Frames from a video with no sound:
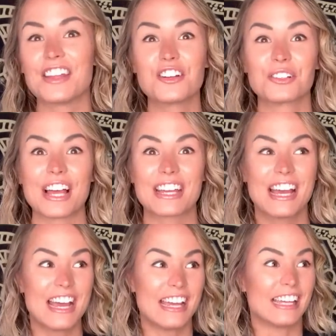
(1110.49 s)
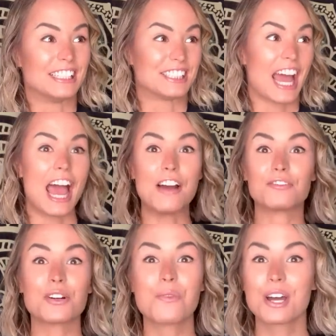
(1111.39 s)
And then you're like, is
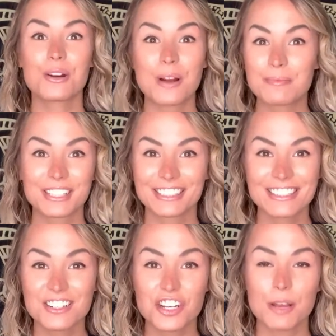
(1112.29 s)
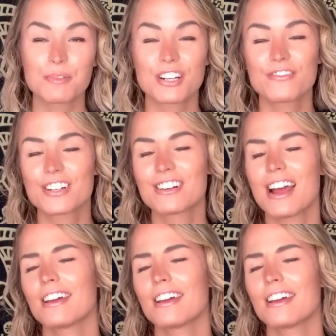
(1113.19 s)
everyone a reptilian shapeshifter?